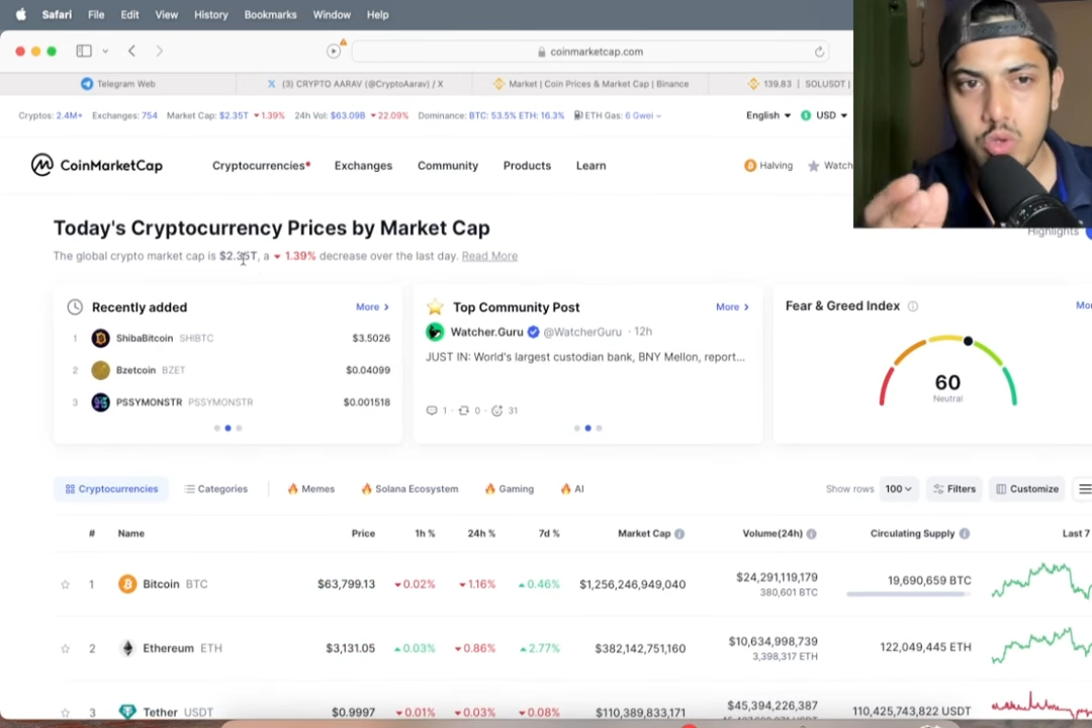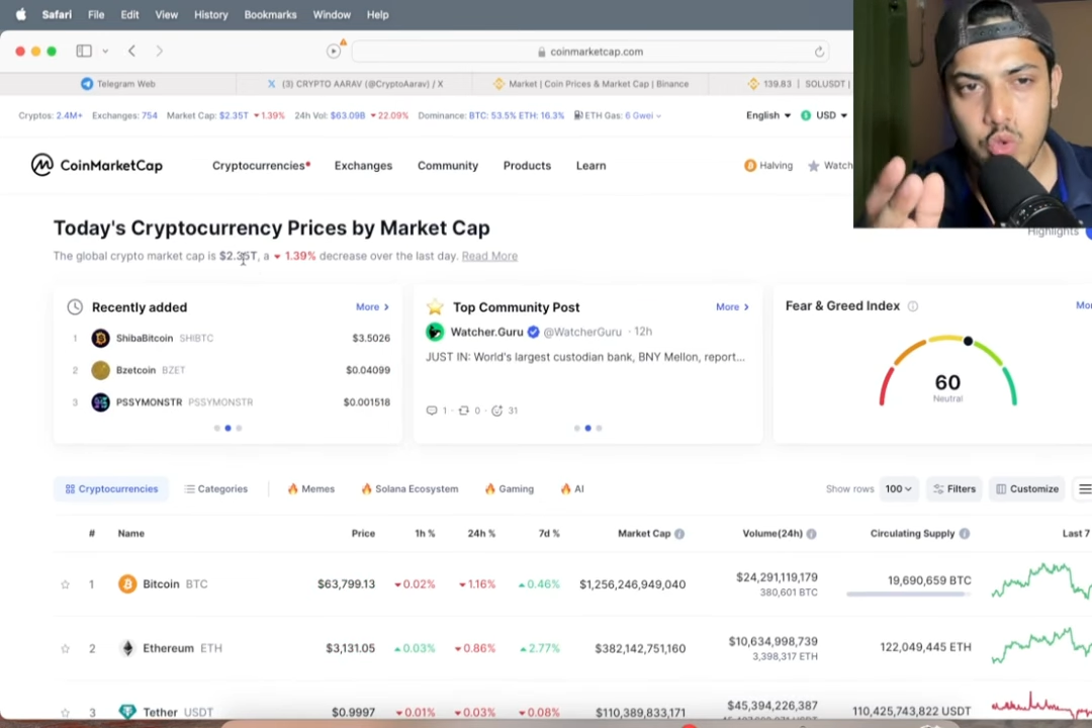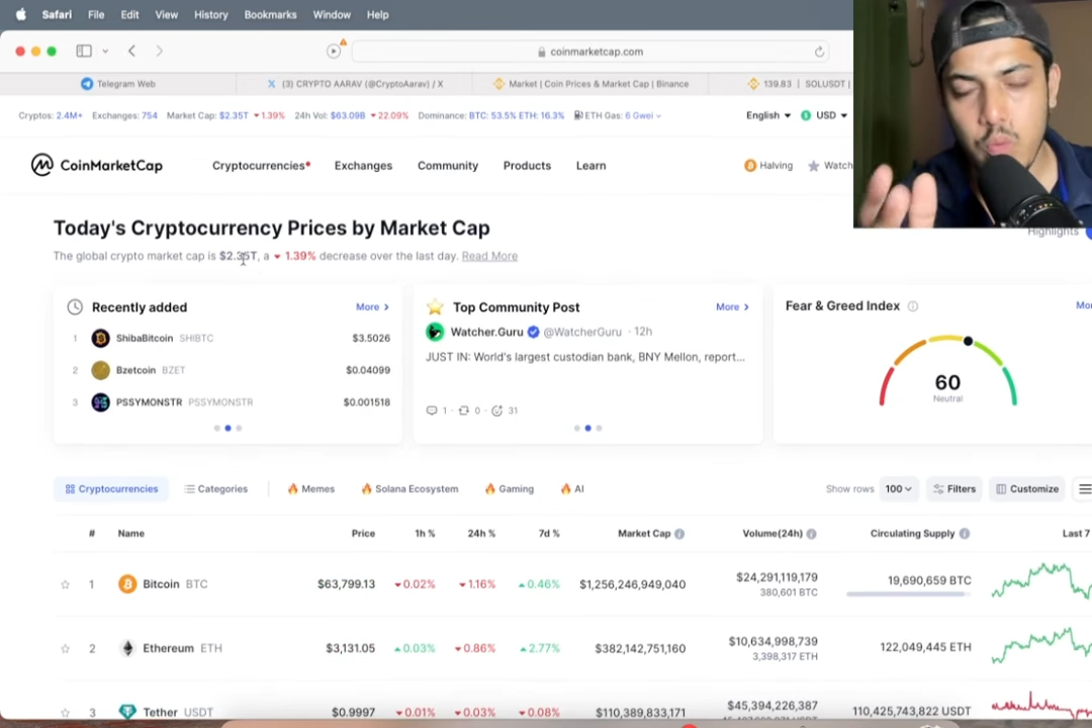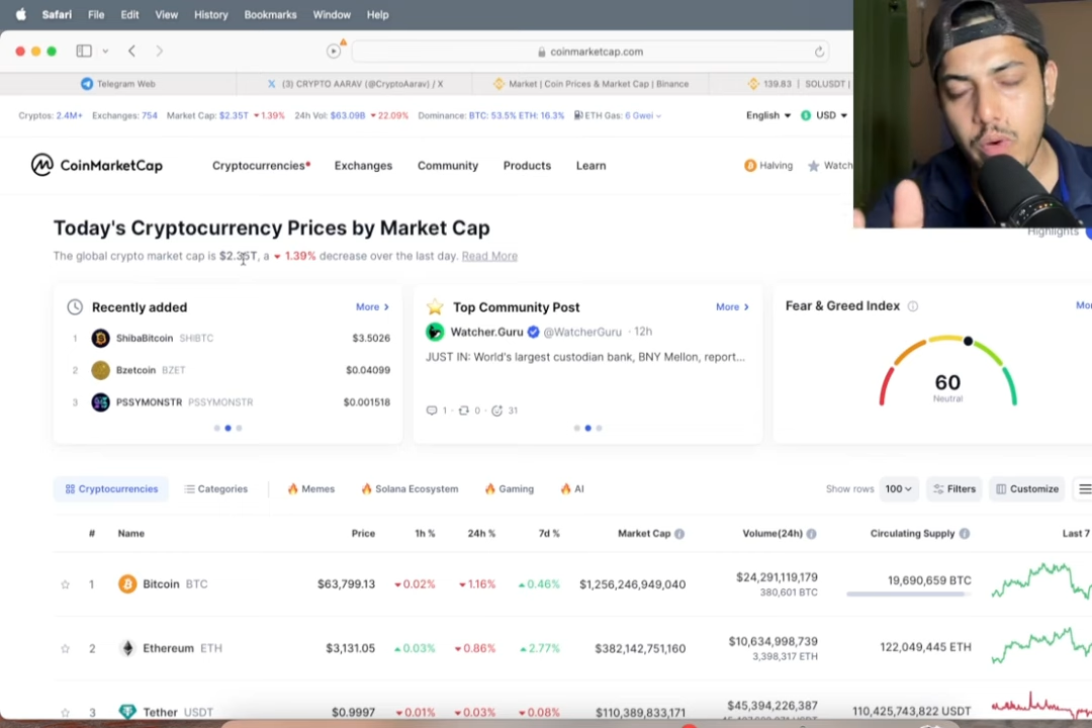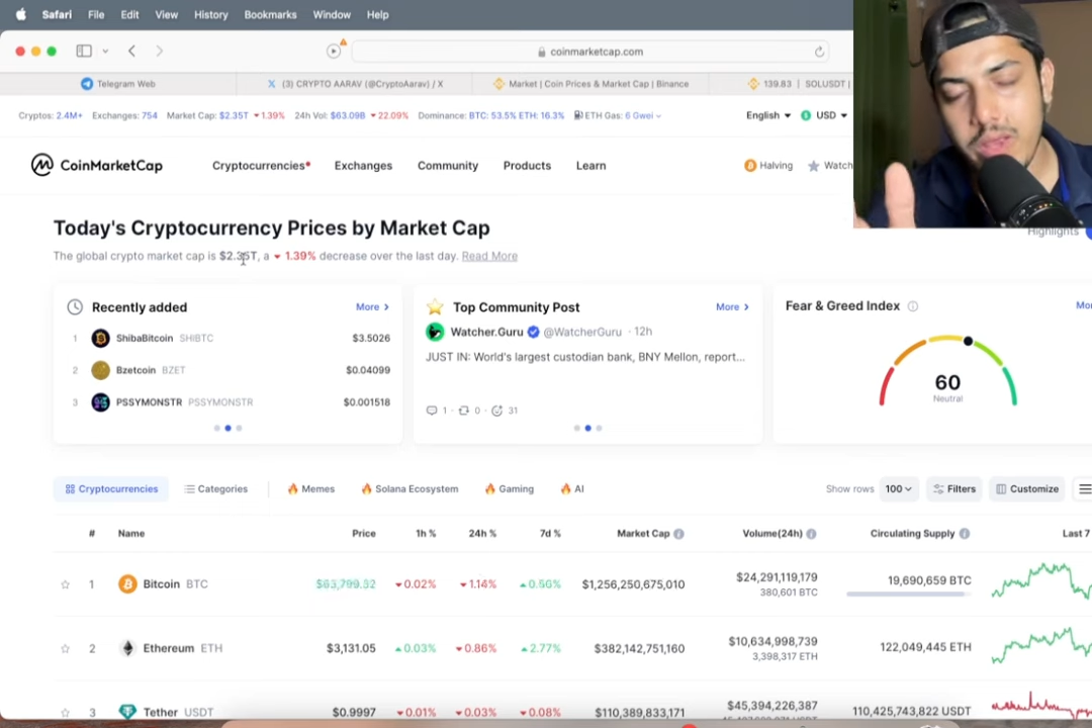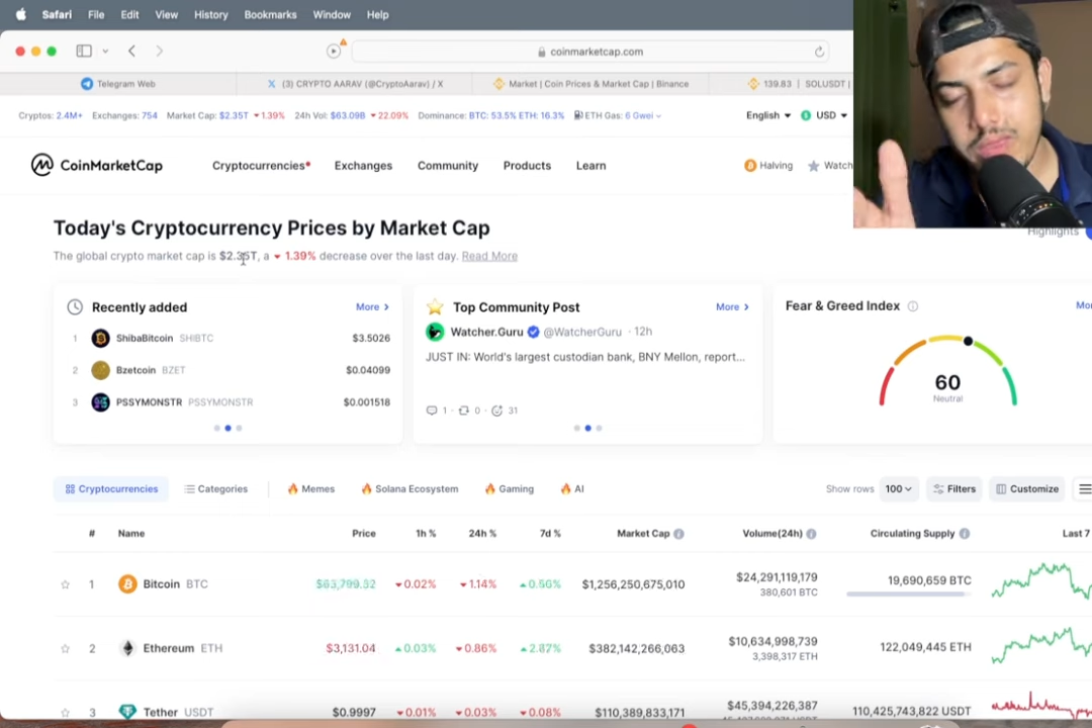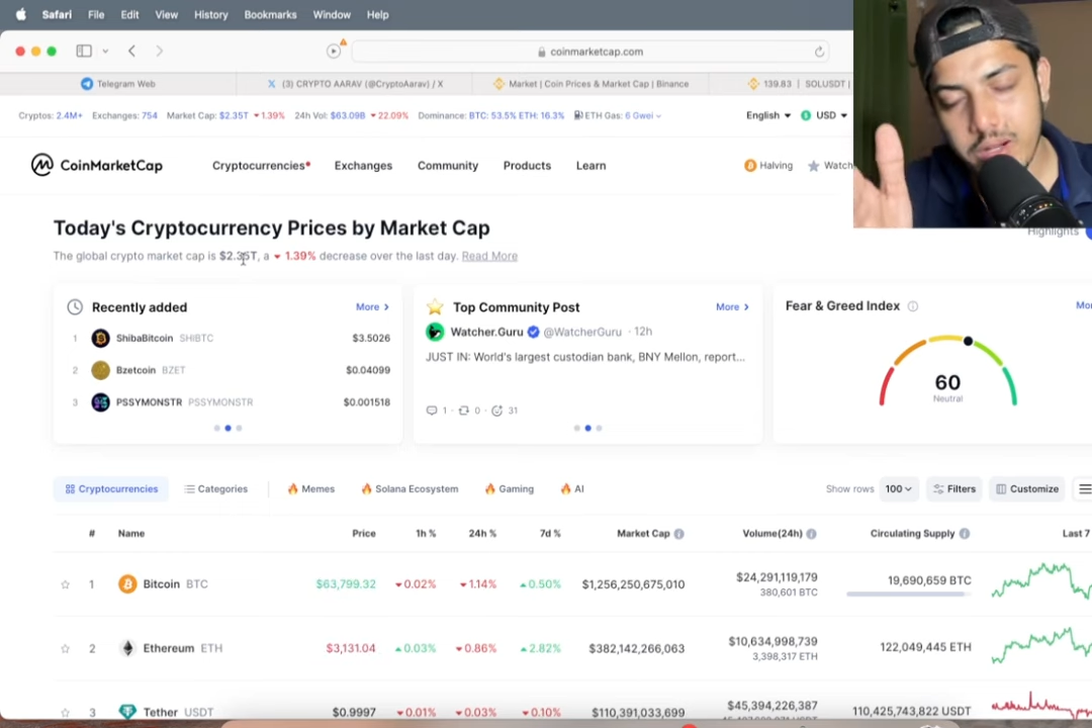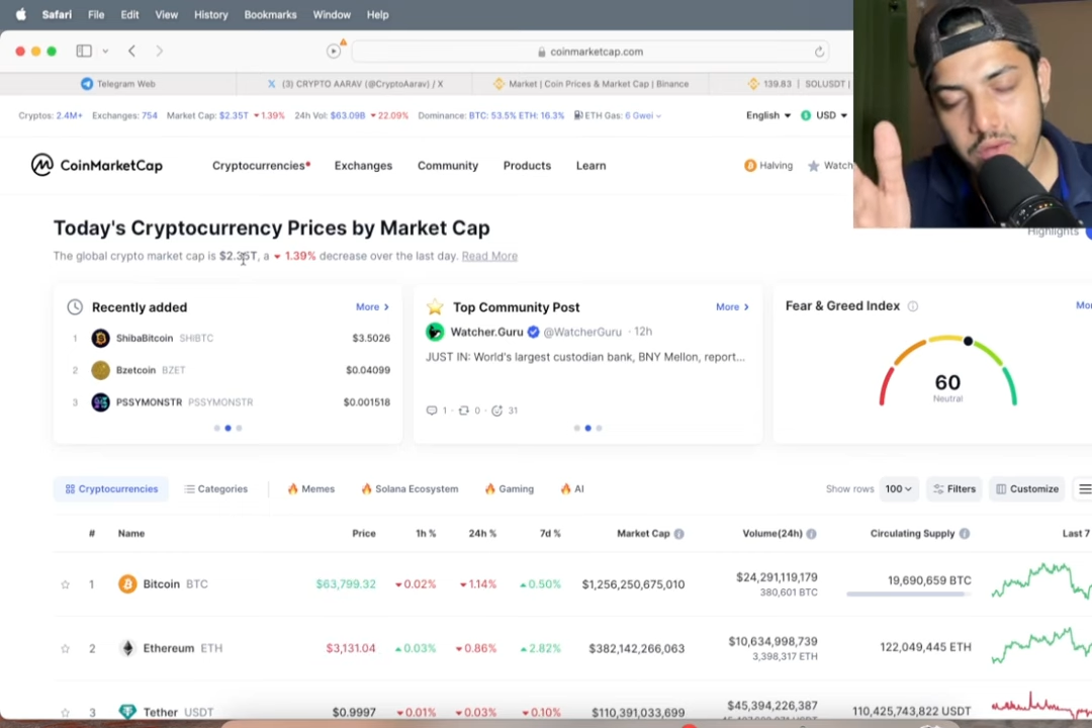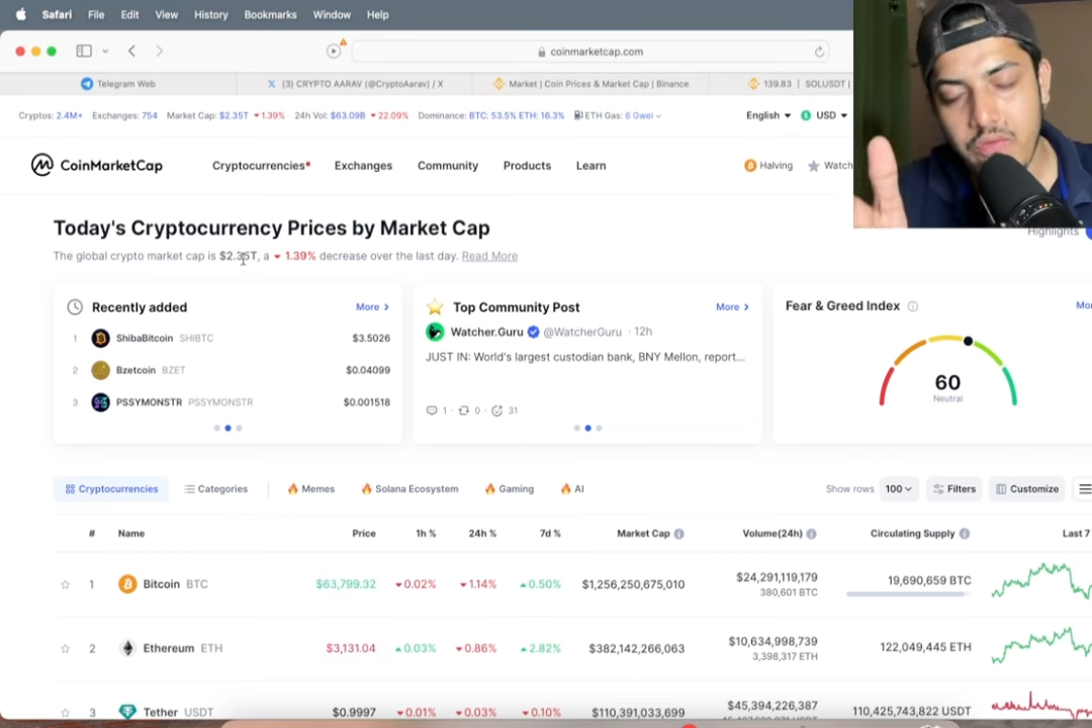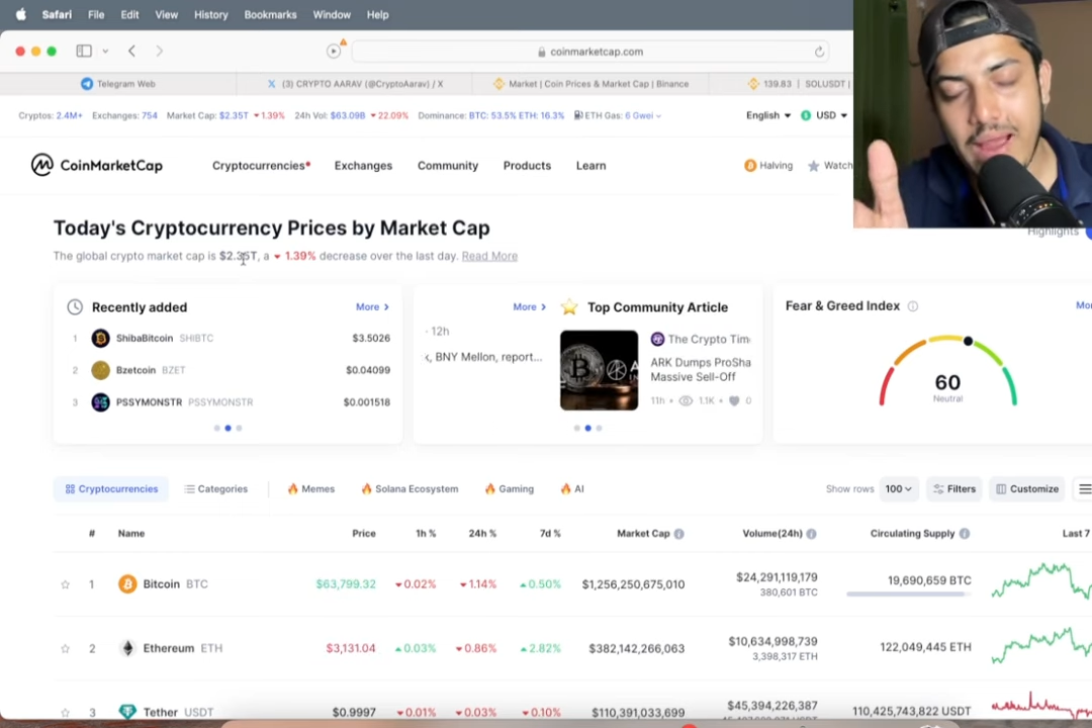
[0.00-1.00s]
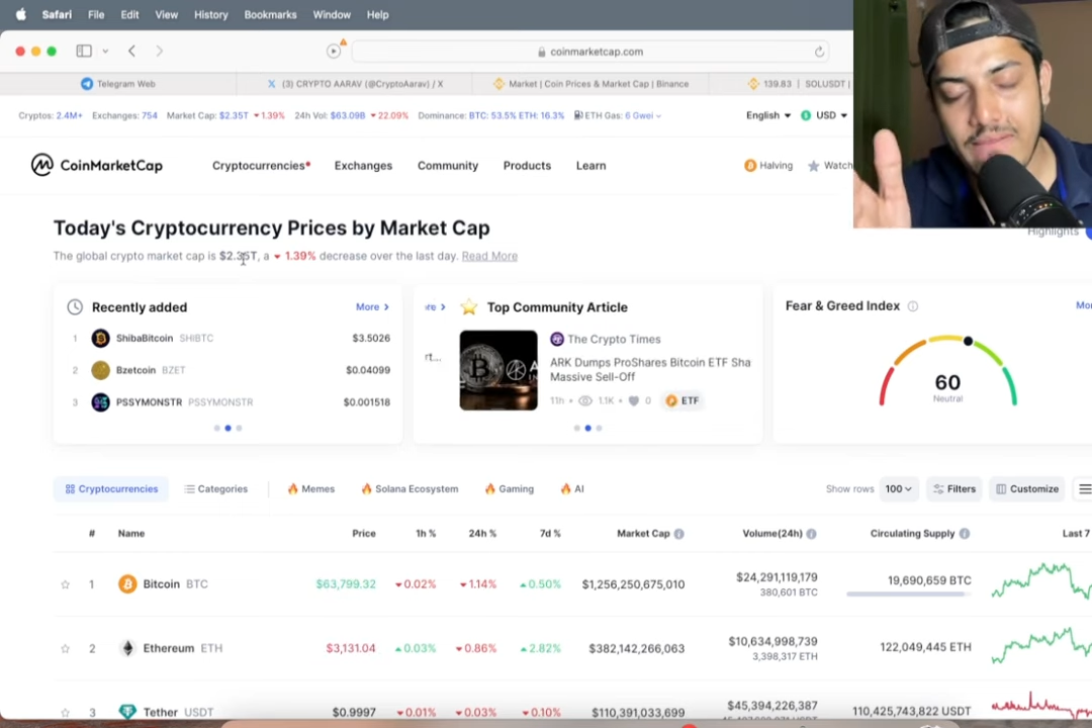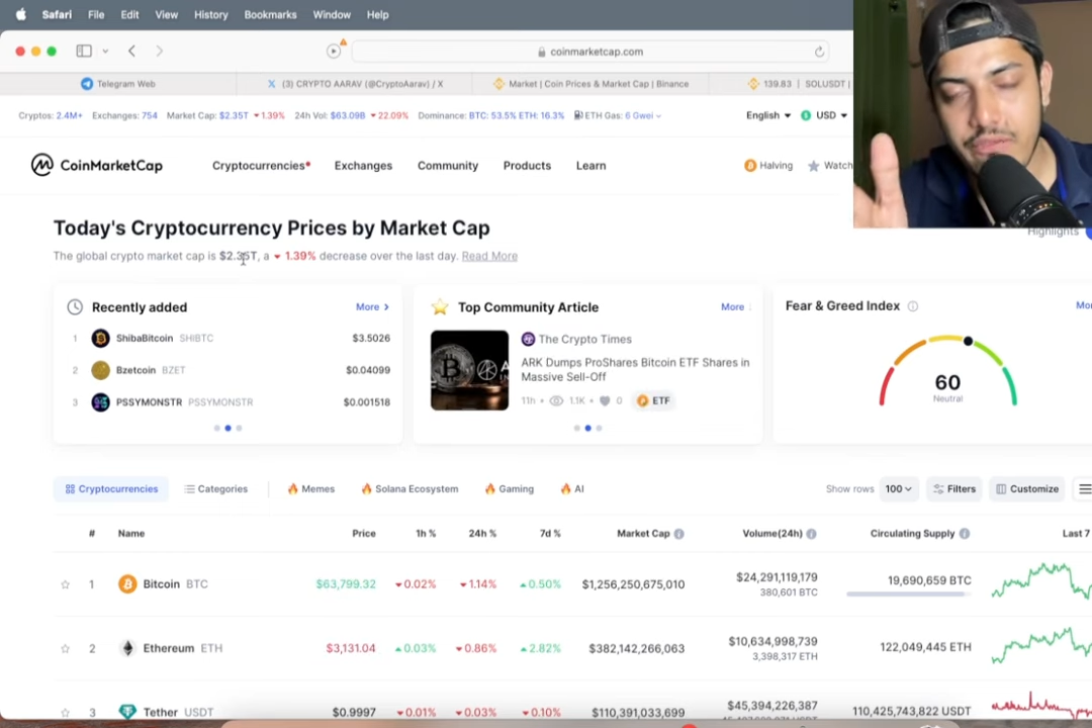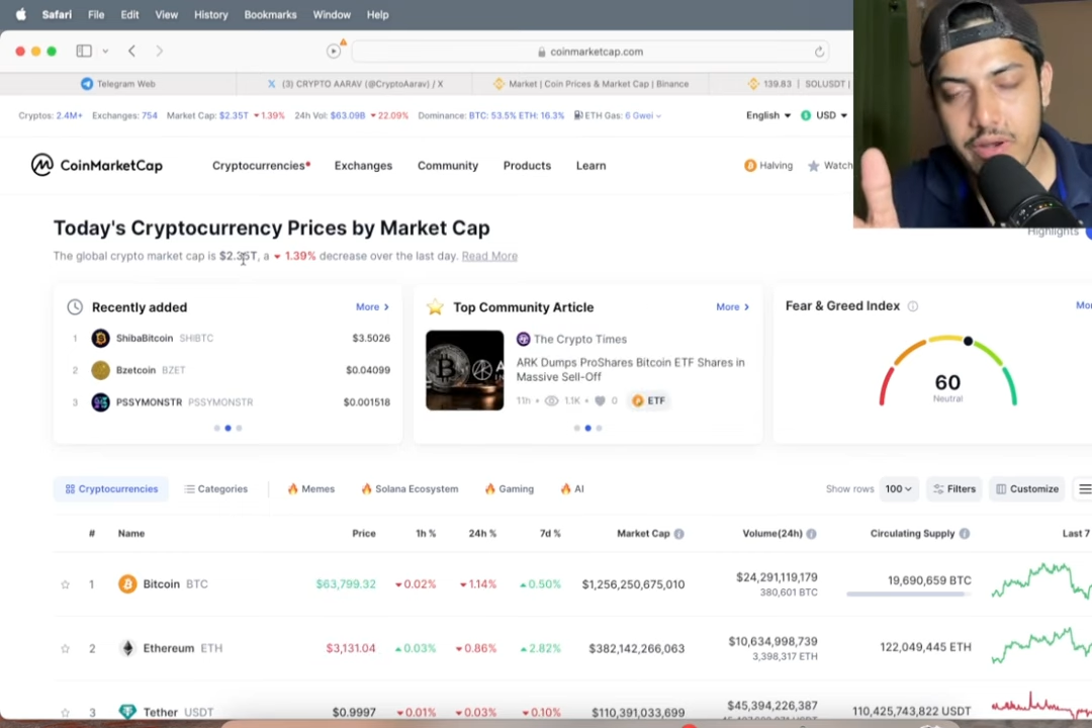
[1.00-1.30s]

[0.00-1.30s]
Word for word: 2.35